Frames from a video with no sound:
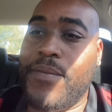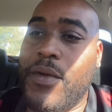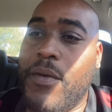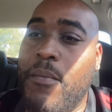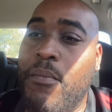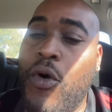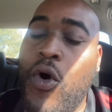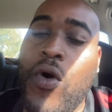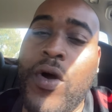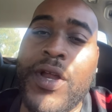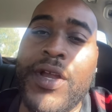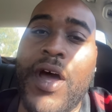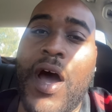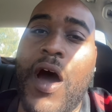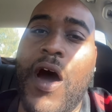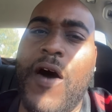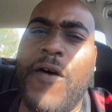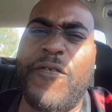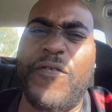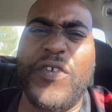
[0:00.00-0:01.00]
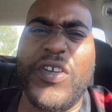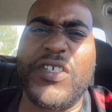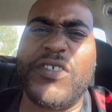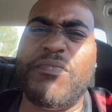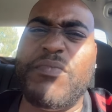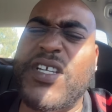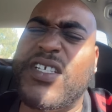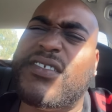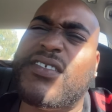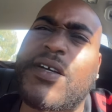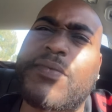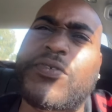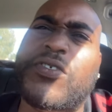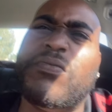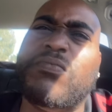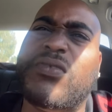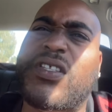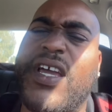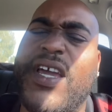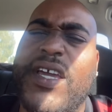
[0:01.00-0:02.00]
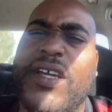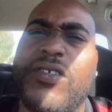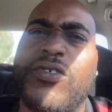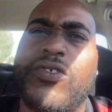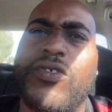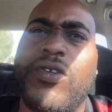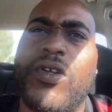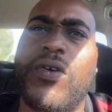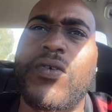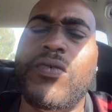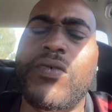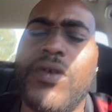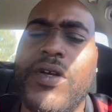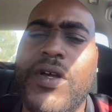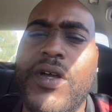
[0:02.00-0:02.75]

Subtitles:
more in the offense. Mix up some things, you know.